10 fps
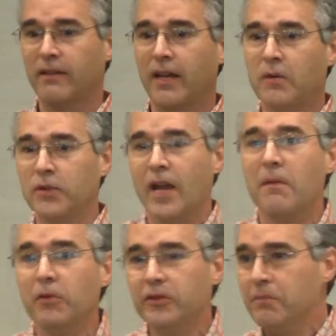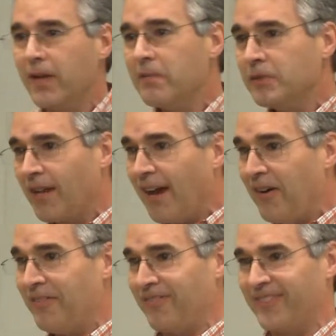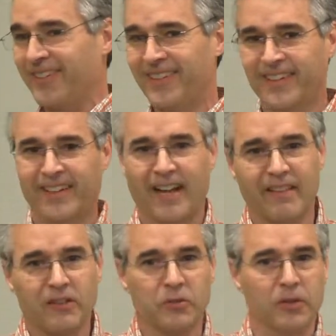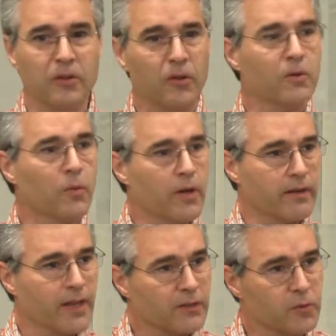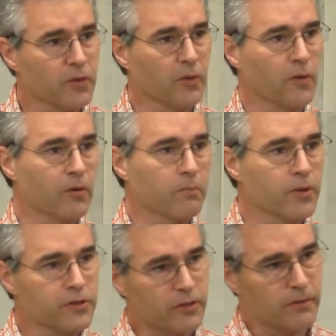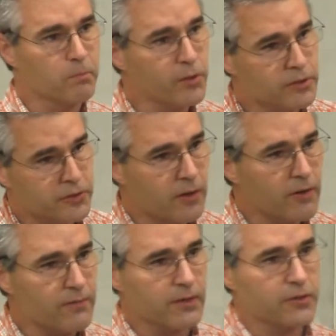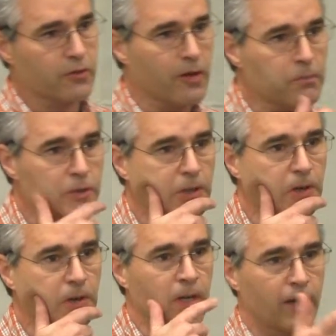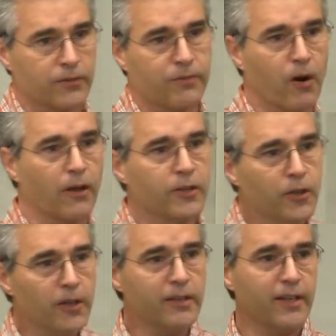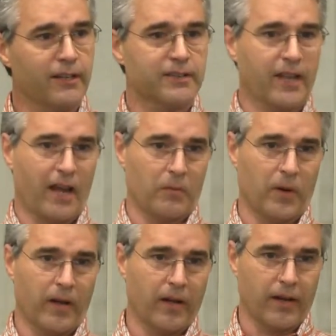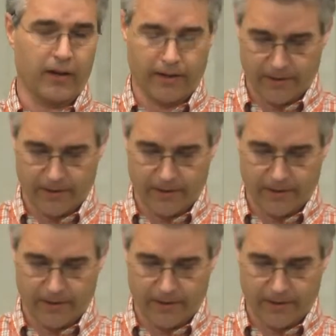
He was able to be himself. And that's what the Lord wanted. That's what the Lord preserved in Scripture. It's for our good that it's that way.